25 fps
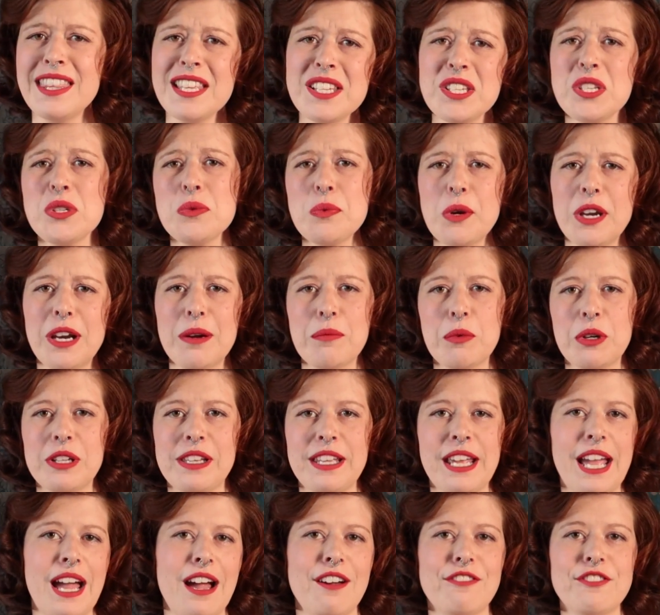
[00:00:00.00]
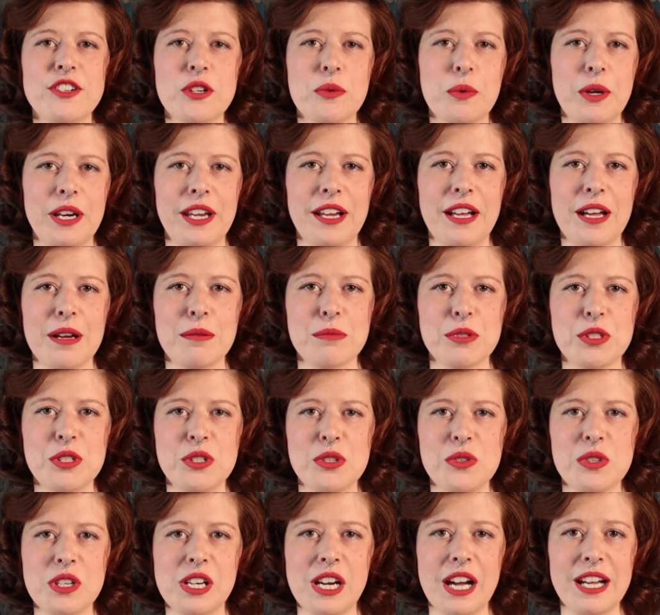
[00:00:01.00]
This is what I'm really after when it comes
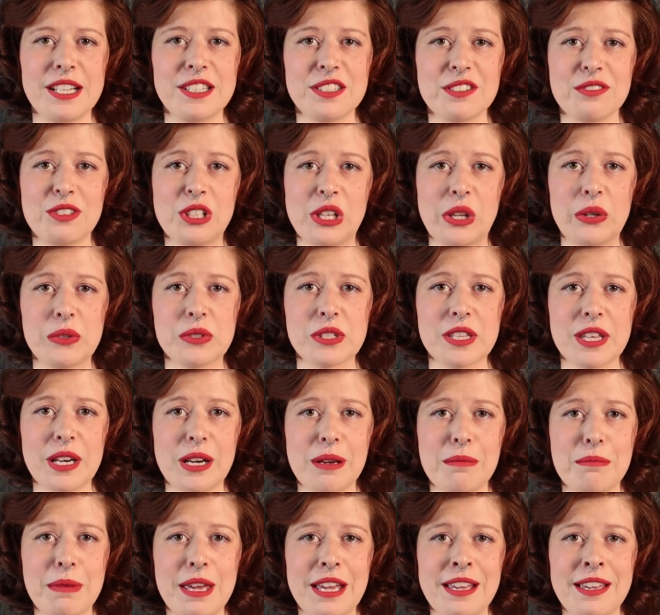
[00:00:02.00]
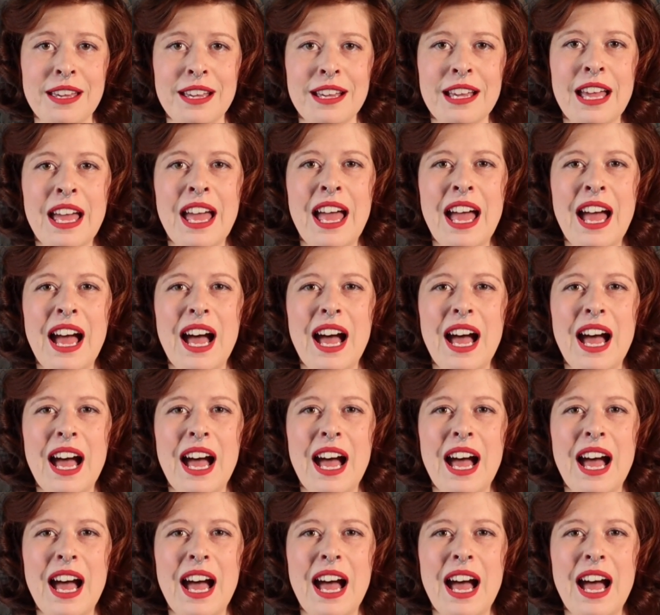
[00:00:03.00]
to the kinds of clothes that I'm making.